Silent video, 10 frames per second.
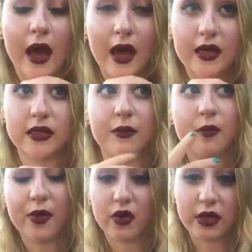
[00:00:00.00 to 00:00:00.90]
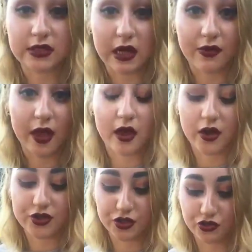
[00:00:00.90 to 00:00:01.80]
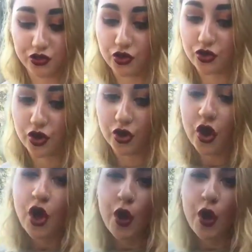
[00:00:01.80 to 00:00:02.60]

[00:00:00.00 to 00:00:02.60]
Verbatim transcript: academic buildings down there our student union